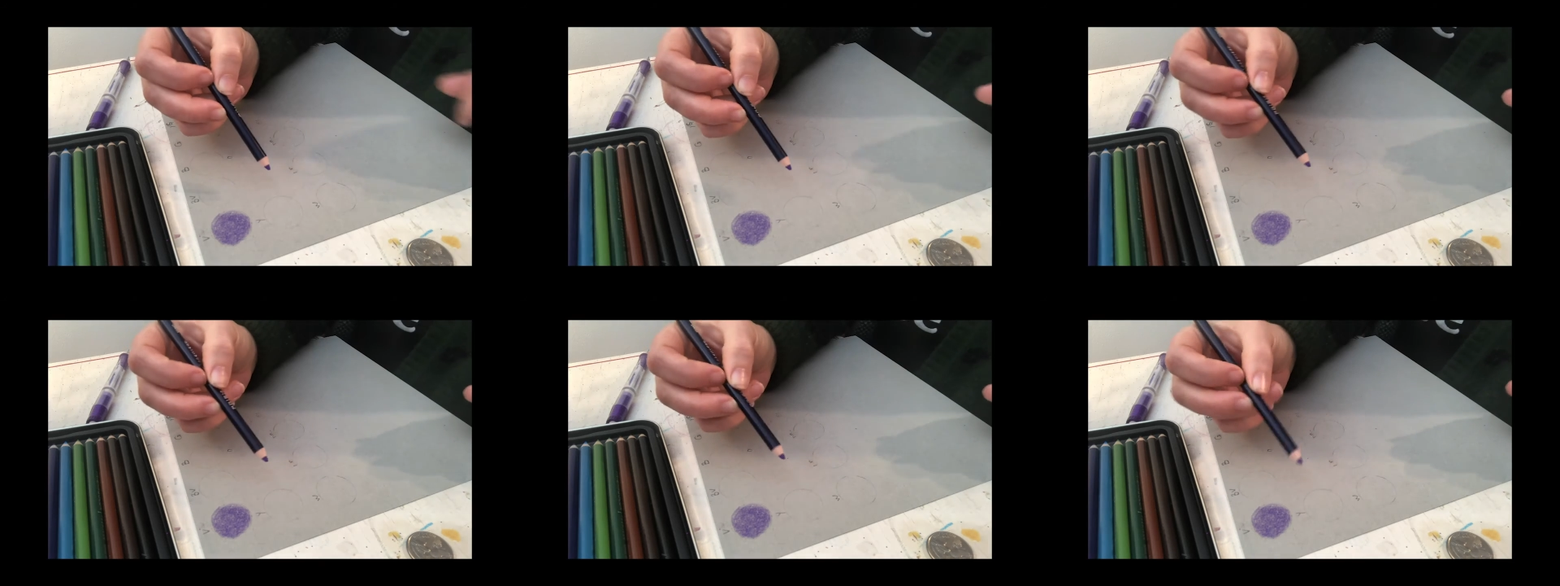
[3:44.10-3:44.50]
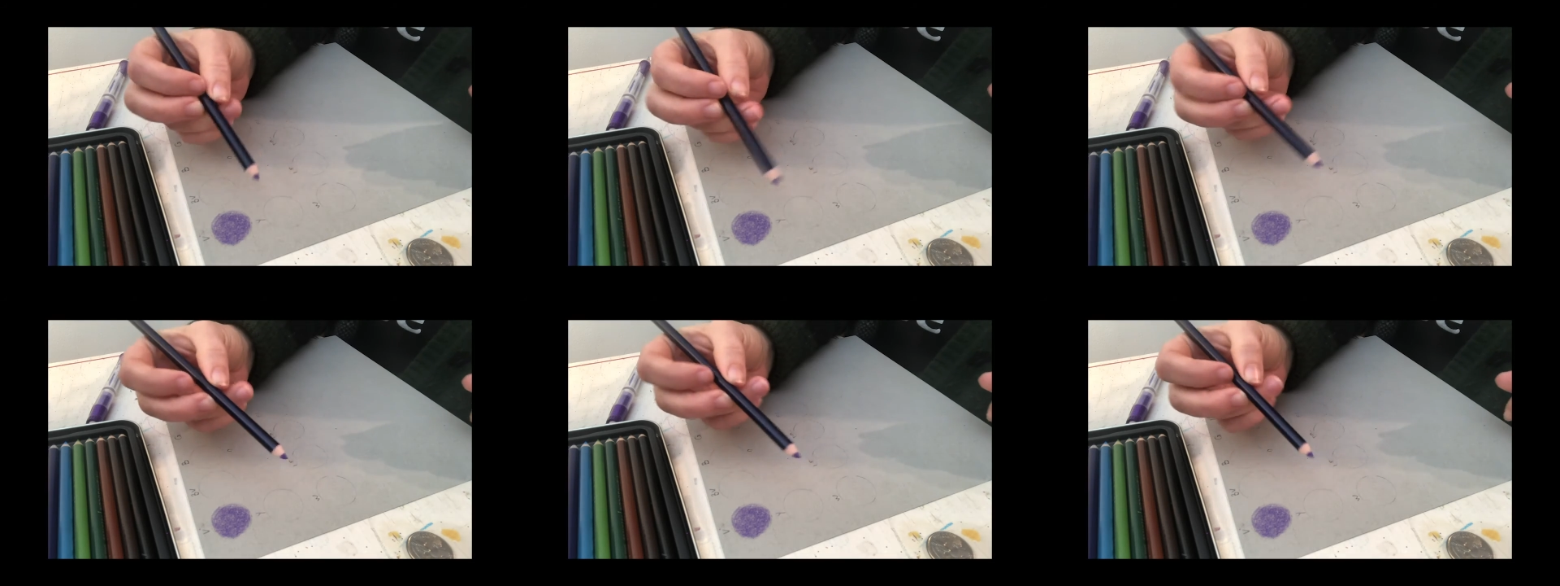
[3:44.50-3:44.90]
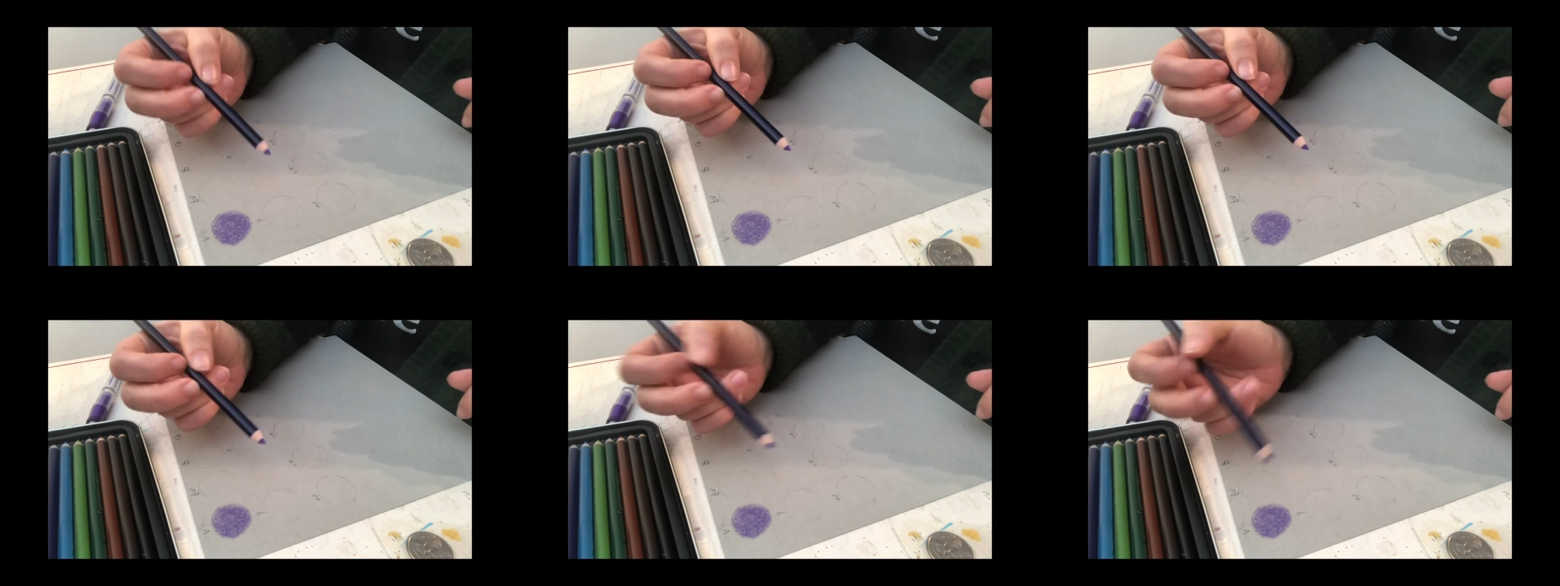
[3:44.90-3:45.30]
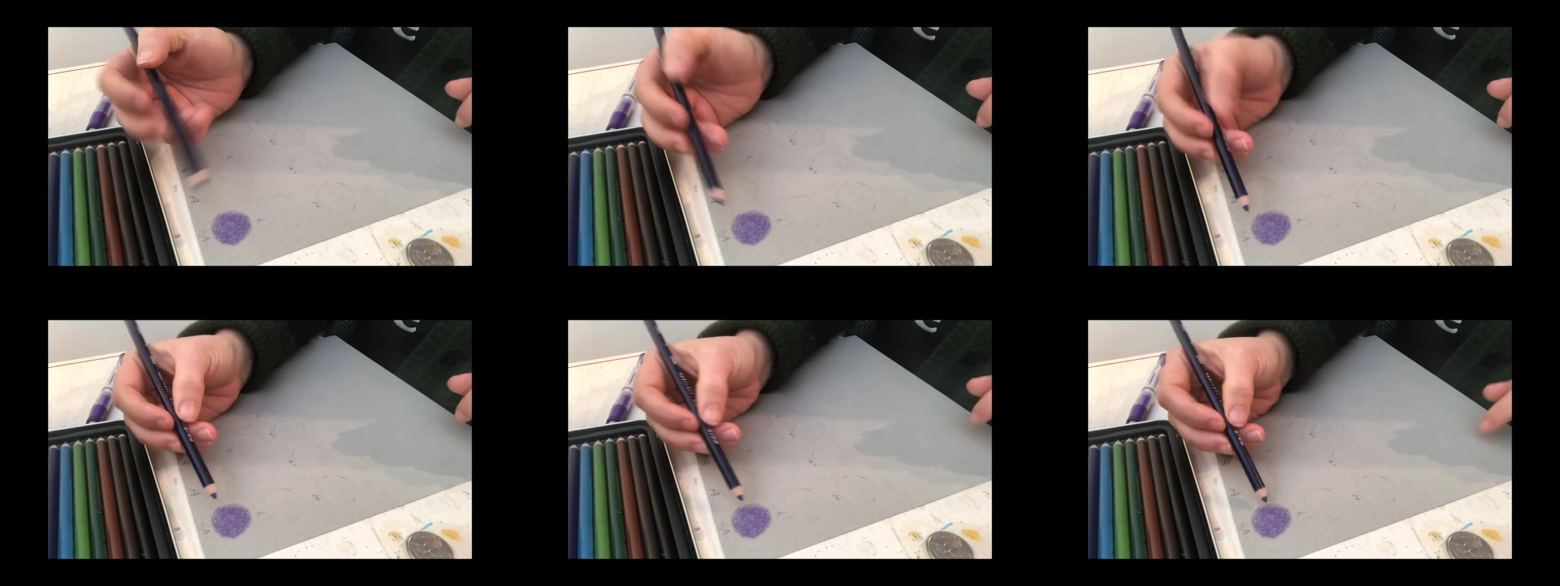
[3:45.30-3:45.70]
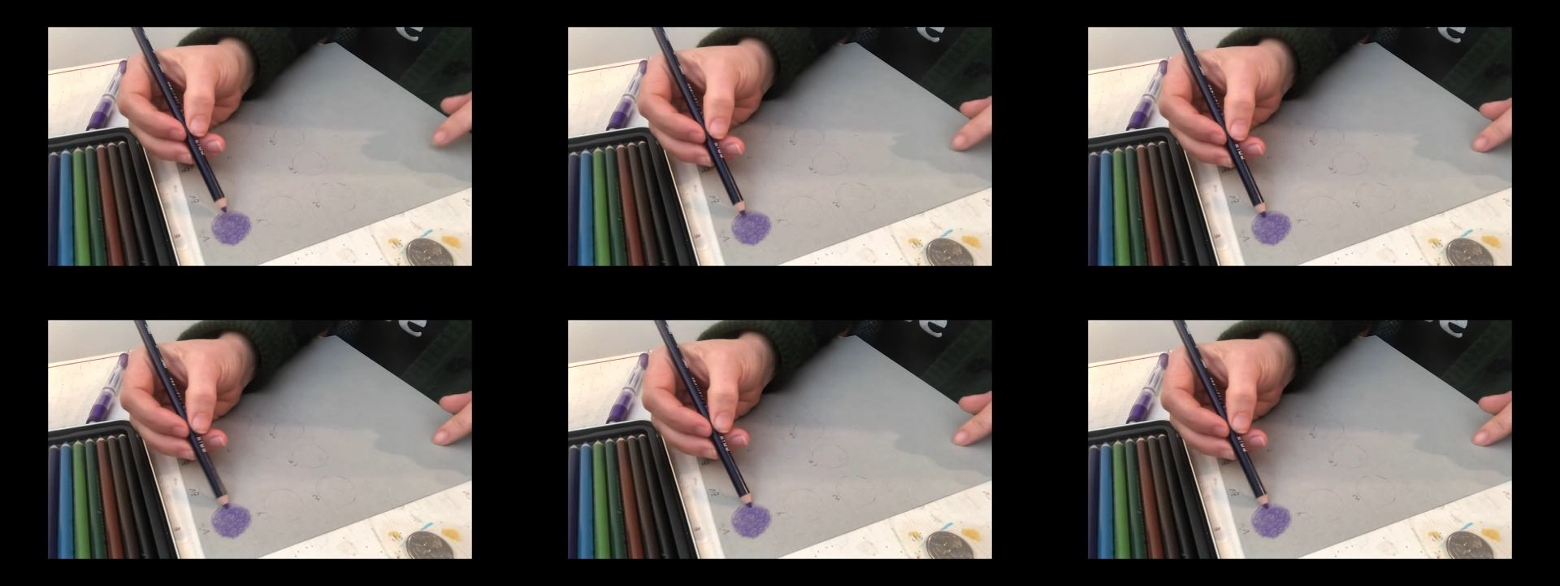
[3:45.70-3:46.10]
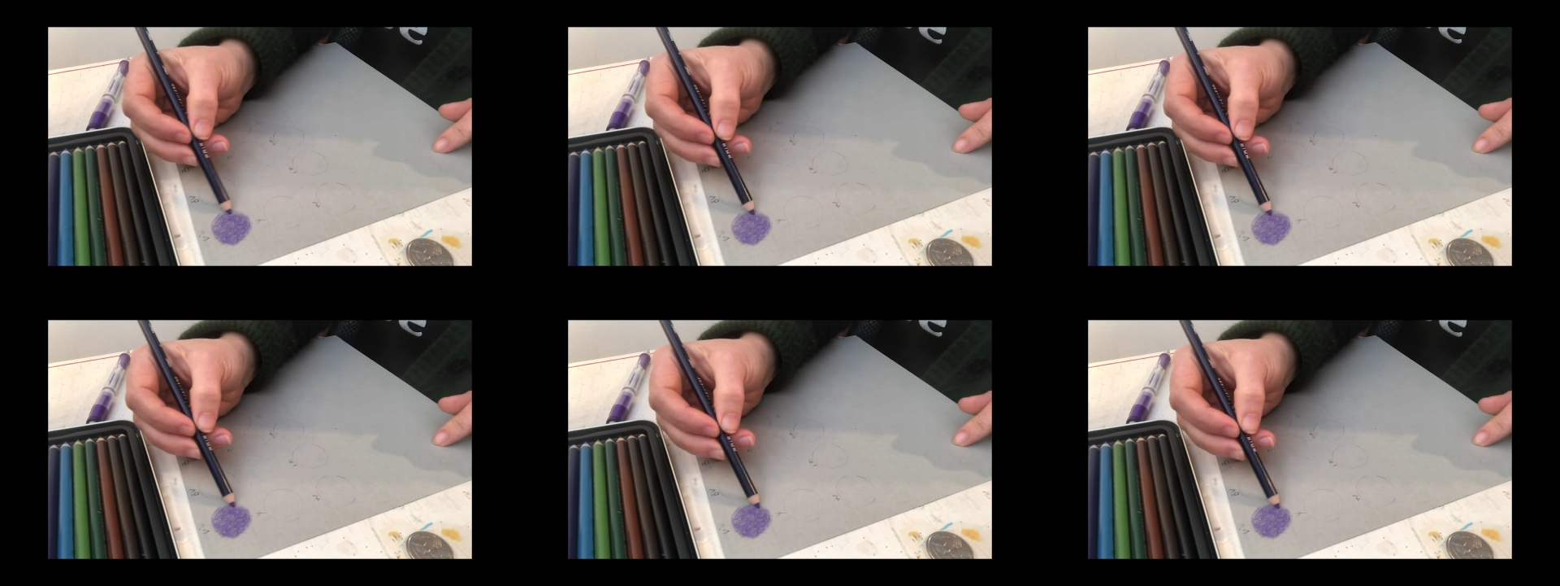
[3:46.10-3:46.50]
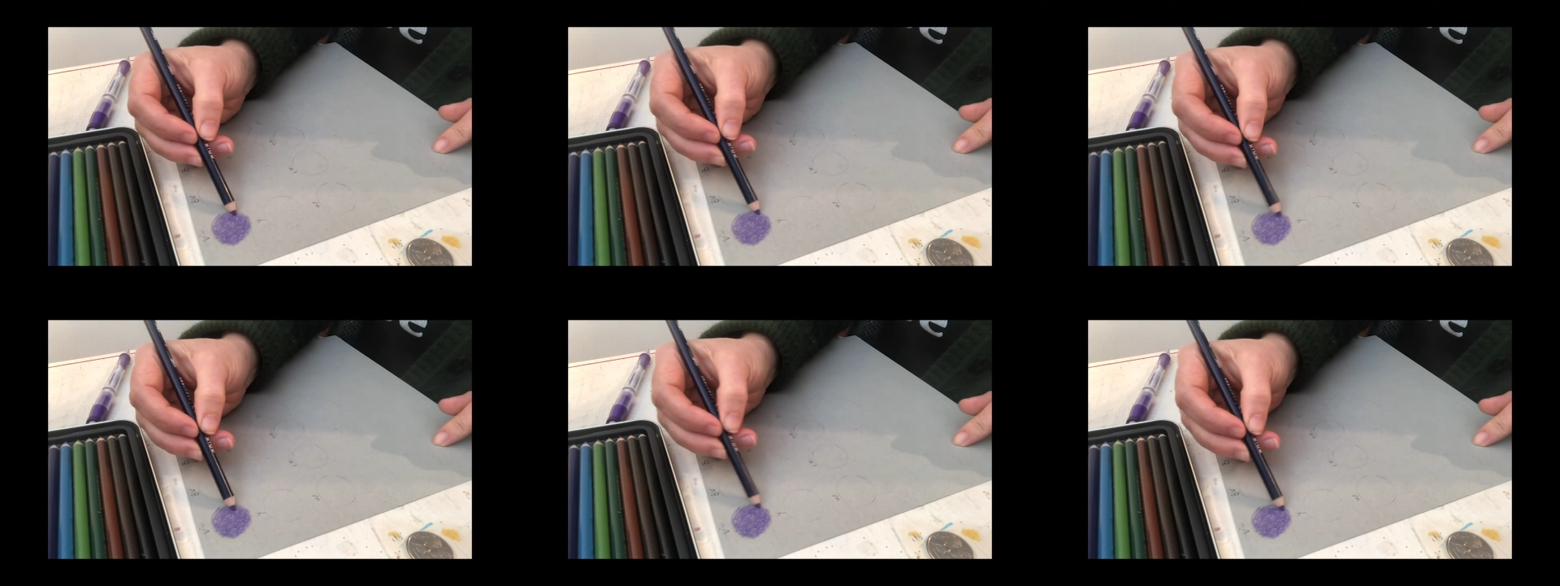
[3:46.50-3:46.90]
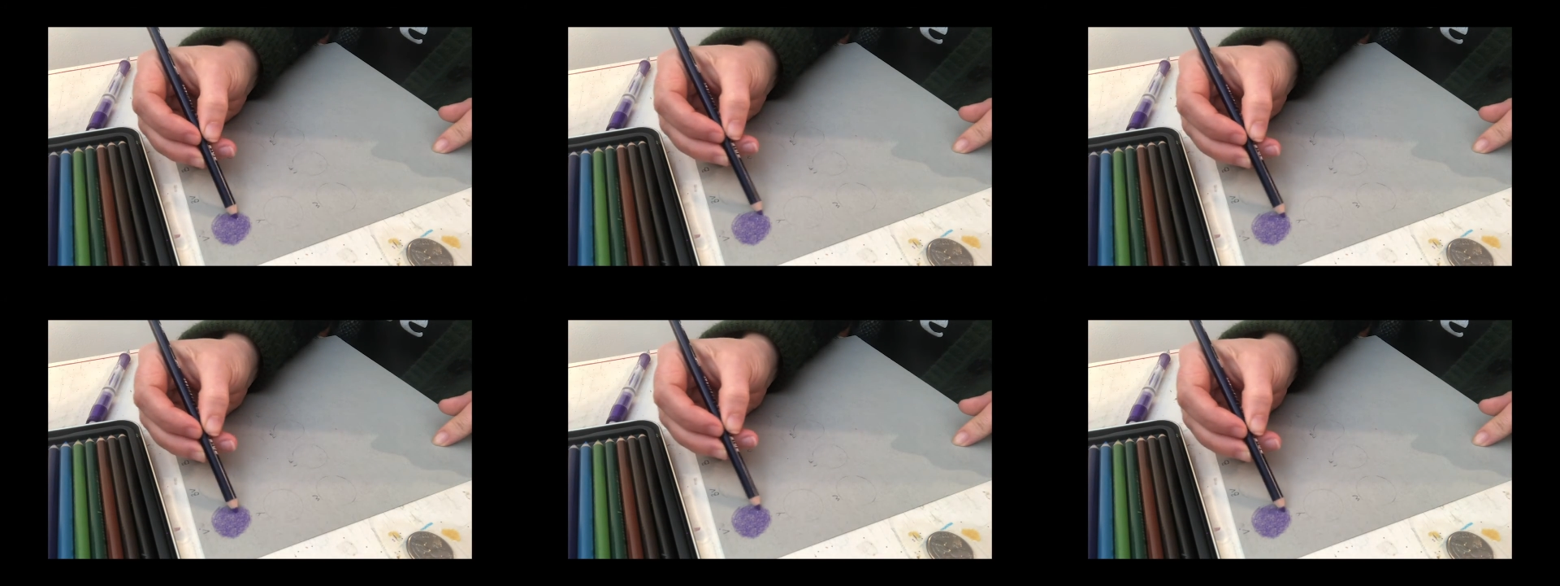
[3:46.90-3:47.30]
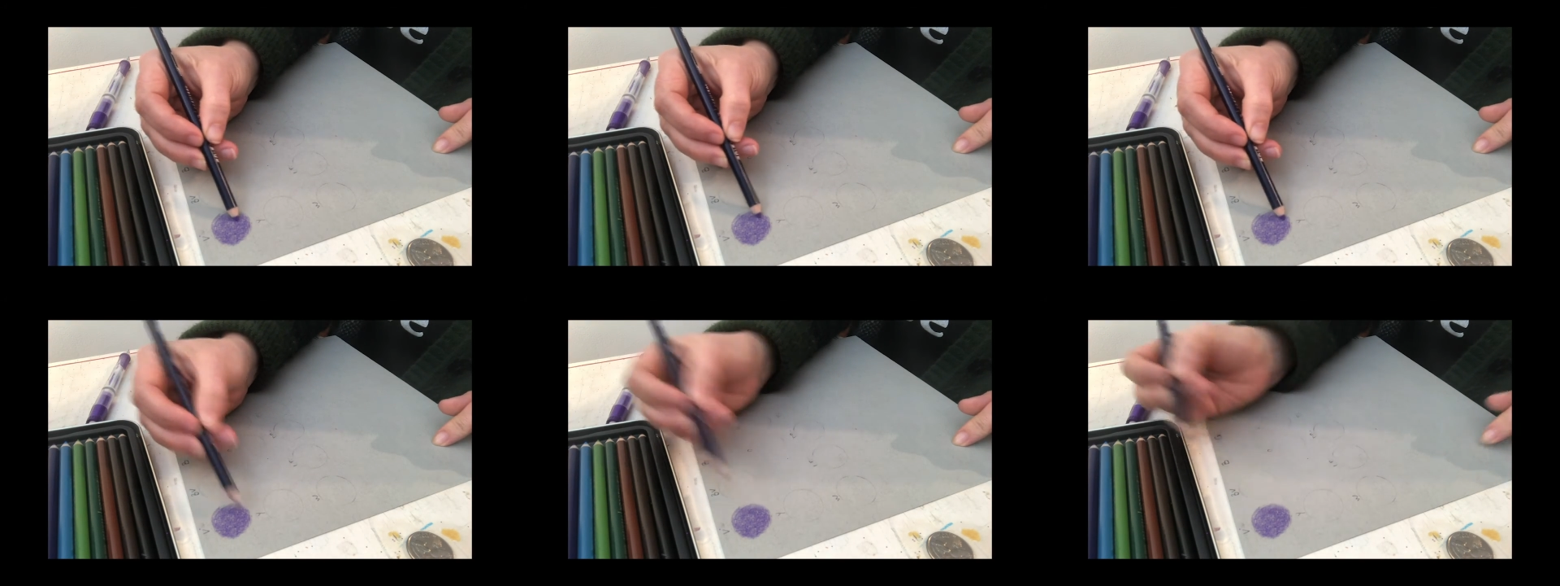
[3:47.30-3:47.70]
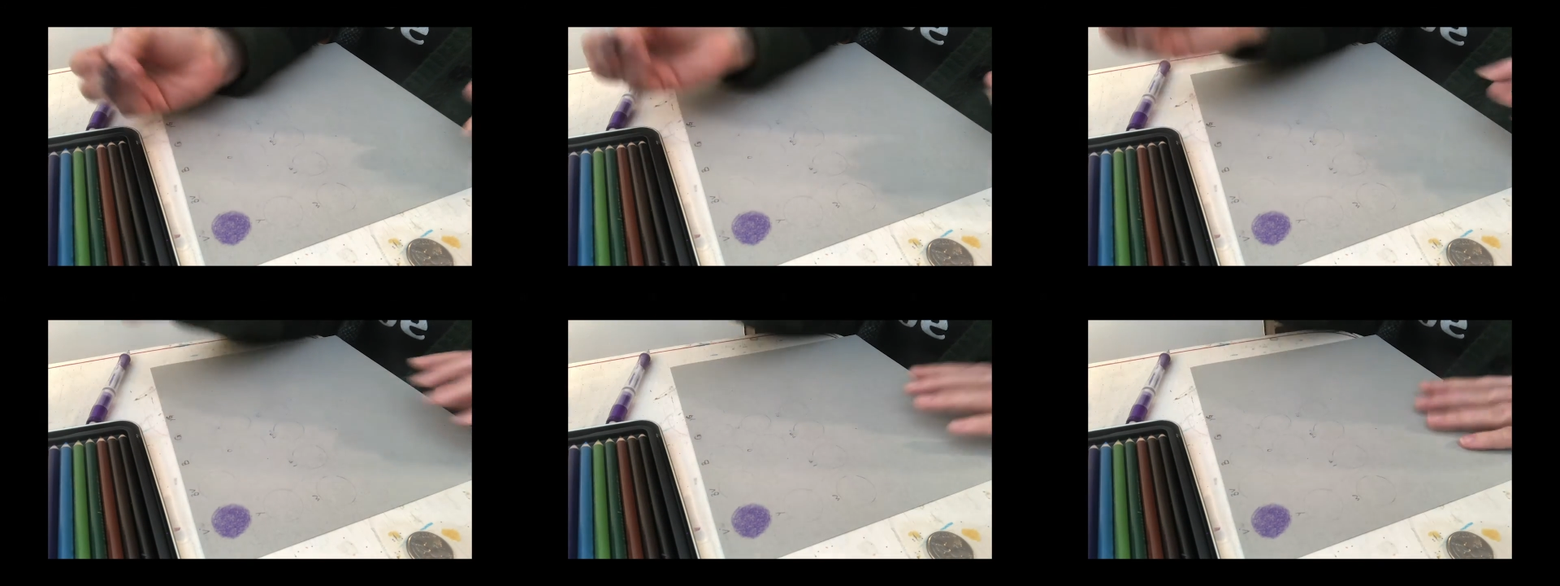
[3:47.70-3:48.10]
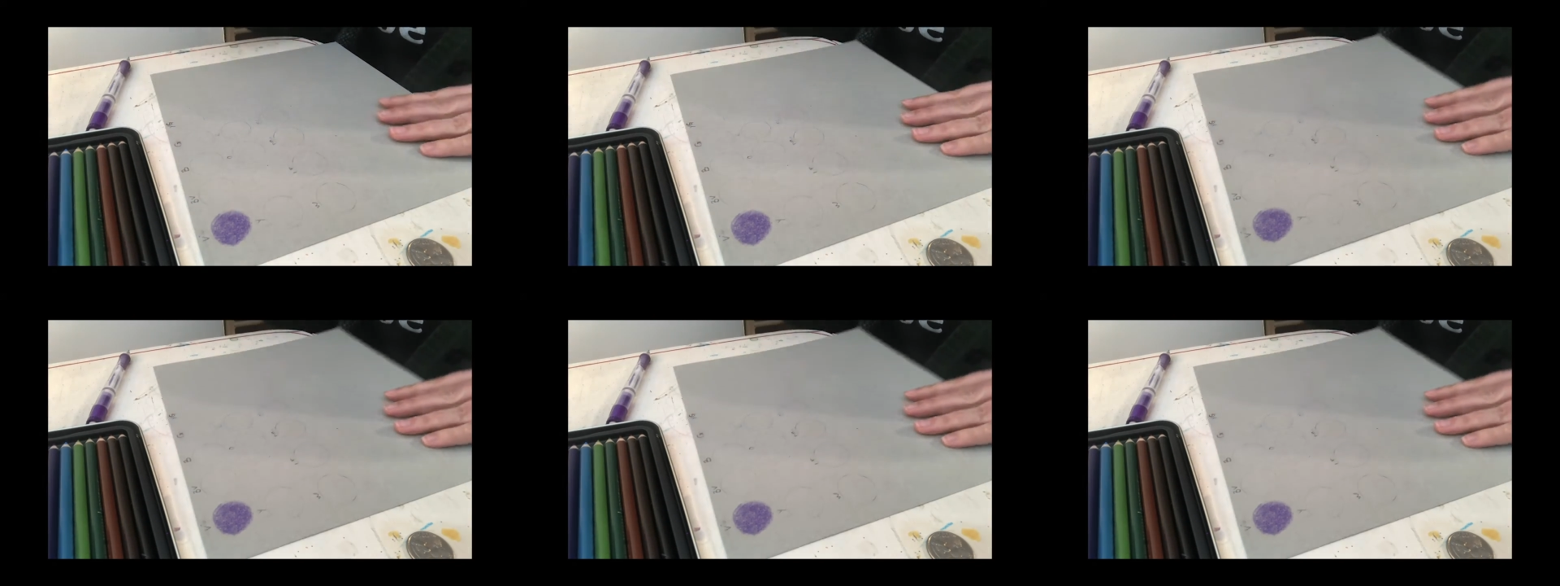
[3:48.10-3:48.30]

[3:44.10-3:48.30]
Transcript: Nobody's mouth can be seen.